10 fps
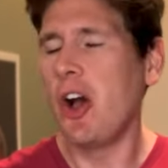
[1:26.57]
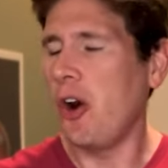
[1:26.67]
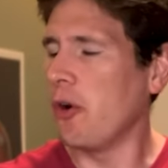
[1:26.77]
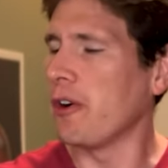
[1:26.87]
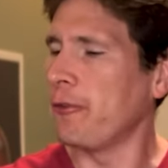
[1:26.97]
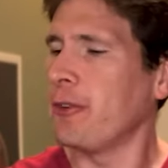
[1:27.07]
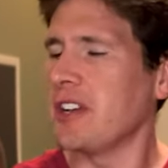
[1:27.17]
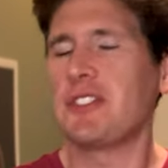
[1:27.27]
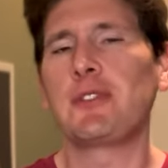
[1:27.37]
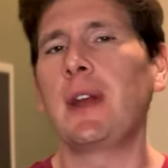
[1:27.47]
or a
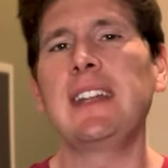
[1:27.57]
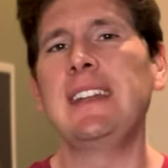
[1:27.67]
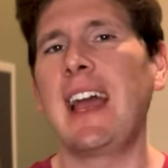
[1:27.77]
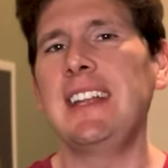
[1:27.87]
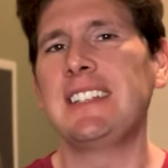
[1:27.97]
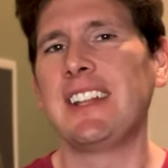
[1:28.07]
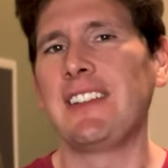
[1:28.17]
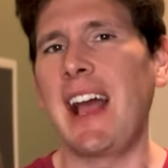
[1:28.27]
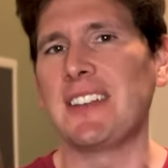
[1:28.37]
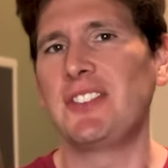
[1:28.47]
frustrated knight in the
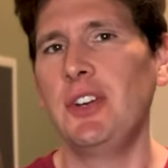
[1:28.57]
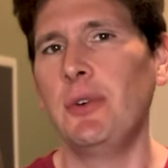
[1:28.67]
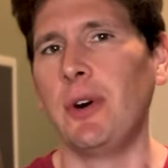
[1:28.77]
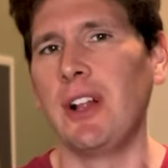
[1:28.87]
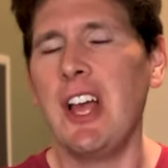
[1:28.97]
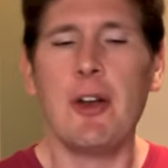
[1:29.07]
last duel,